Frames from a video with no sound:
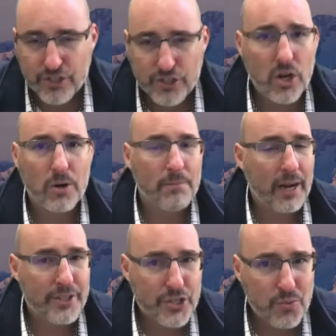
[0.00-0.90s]
So
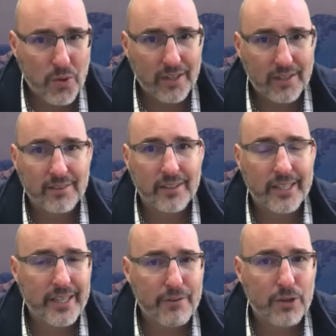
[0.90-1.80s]
I just want to
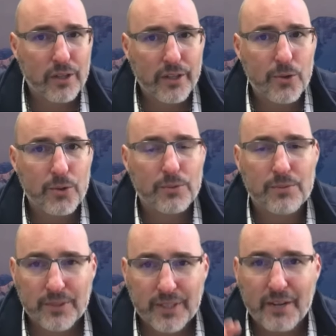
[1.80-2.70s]
give a little
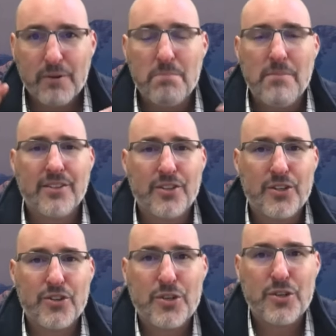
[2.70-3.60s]
kind of a
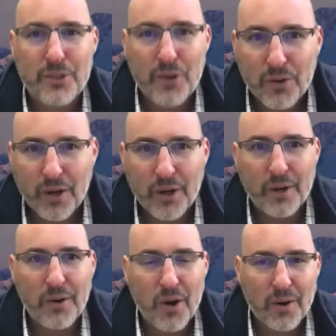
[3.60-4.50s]
message to uh,
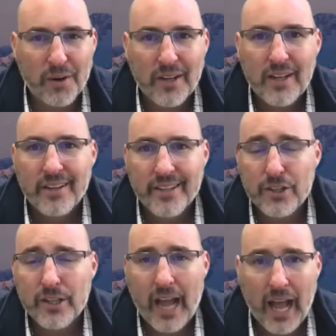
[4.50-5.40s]
our
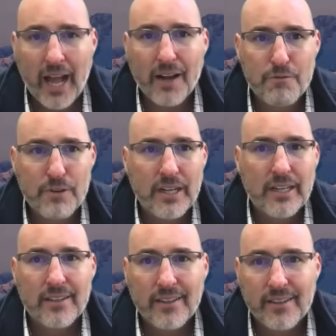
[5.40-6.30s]
nearly half,
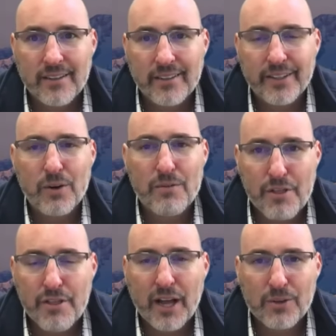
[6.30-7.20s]
uh, you know, the
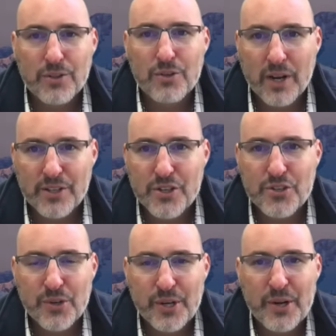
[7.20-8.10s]
thousand
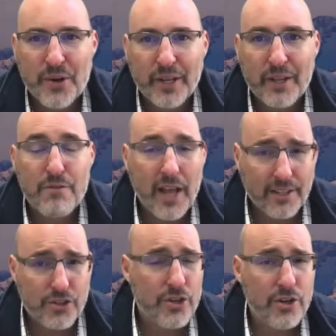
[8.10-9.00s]
registered here. If
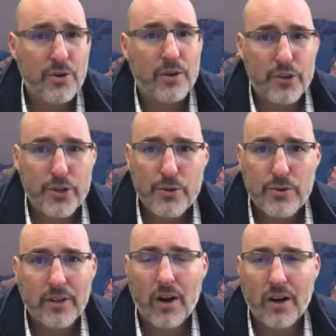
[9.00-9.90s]
that's you, if
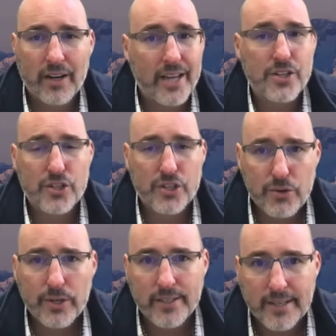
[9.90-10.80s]
you are a
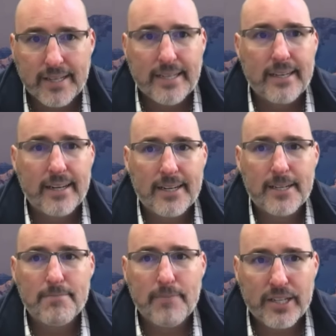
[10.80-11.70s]
student,
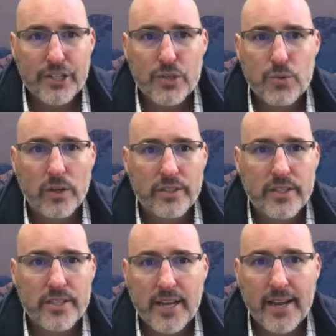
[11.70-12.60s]
um, I just want
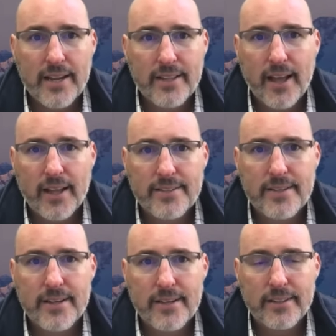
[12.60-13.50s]
to say that
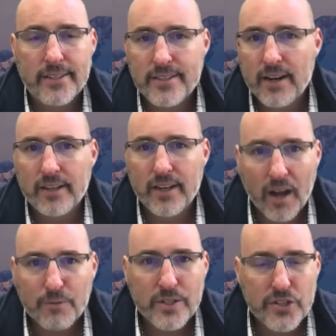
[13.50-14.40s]
uh, the entire
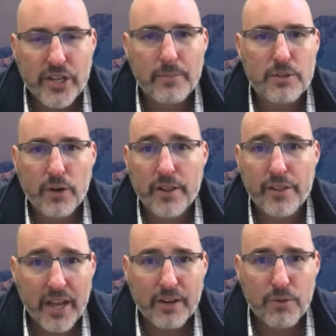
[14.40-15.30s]
conference team is very
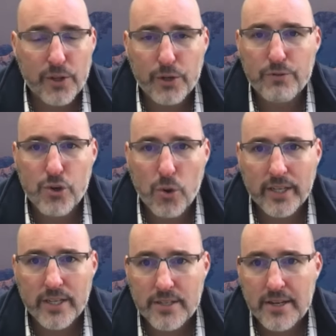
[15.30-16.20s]
thankful that you've
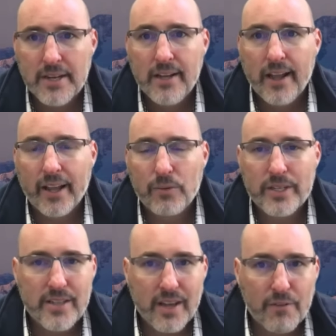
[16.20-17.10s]
joined us, and
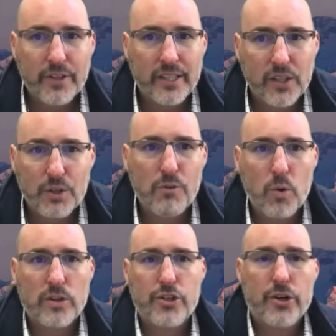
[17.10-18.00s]
we definitely look
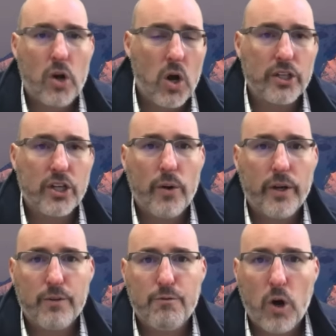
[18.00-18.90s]
forward to your ongoing
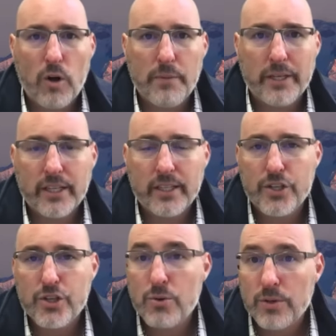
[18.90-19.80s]
involvement in
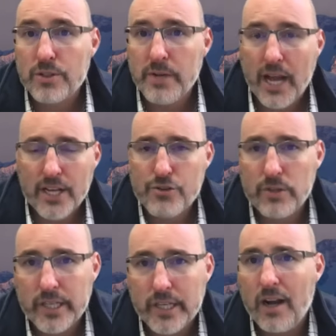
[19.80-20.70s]
the Tourism
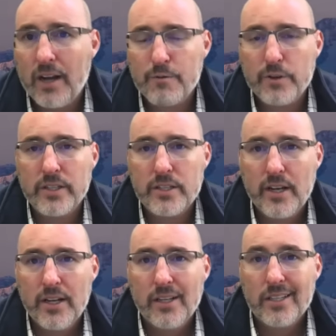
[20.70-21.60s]
Naturally
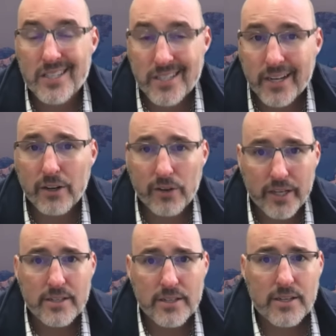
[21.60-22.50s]
Conference
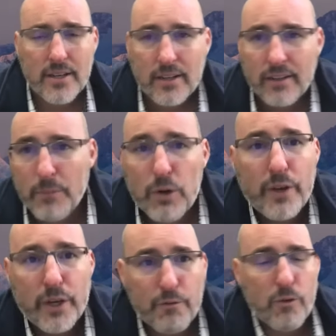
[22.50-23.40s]
series
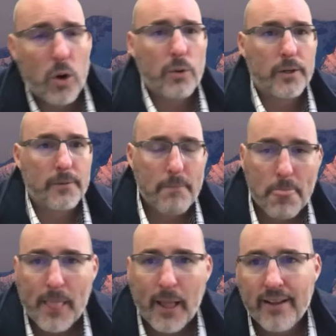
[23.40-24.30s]
moving forward.
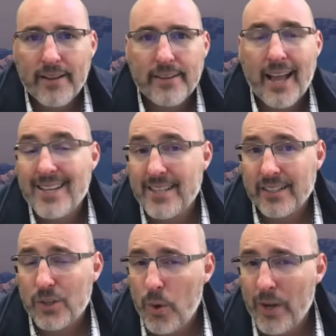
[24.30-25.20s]
And as
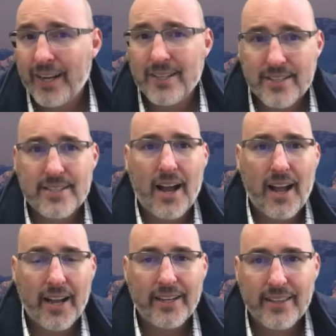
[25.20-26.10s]
a quick
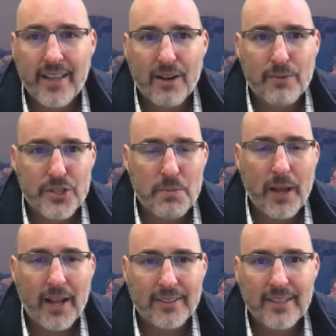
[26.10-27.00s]
aside in that
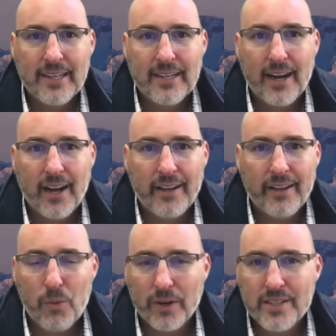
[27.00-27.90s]
respect,
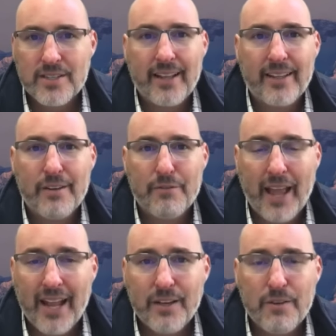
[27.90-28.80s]
I want to say that if
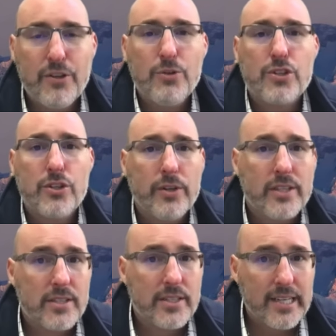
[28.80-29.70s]
any of you
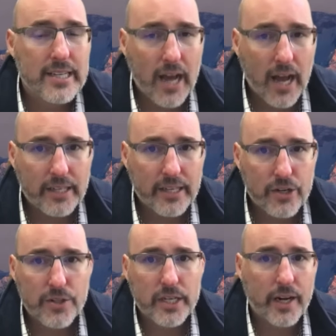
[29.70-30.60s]
students did not
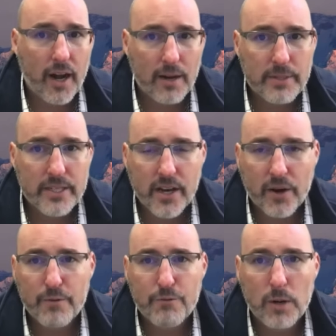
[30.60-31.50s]
hear the
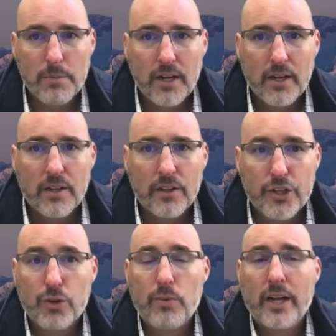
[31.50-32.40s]
commentary from the
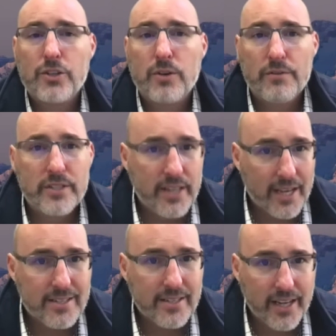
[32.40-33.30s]
Director of
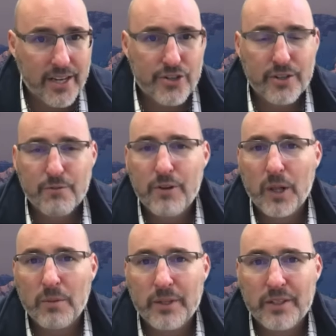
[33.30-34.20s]
Destination
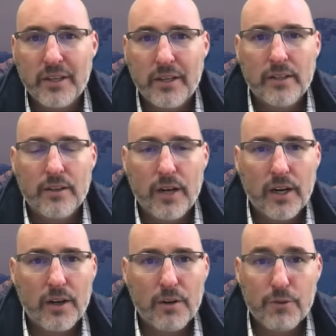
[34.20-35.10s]
Development
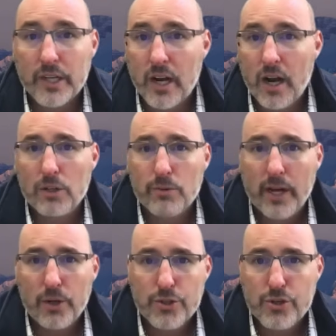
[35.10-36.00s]
uh, for the
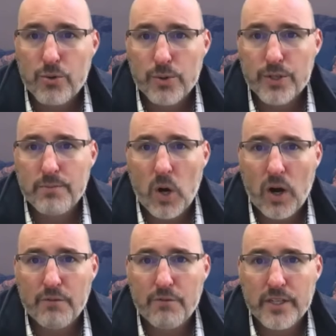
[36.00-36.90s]
Colorado Tourism
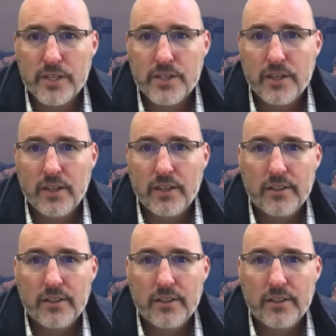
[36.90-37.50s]
Office,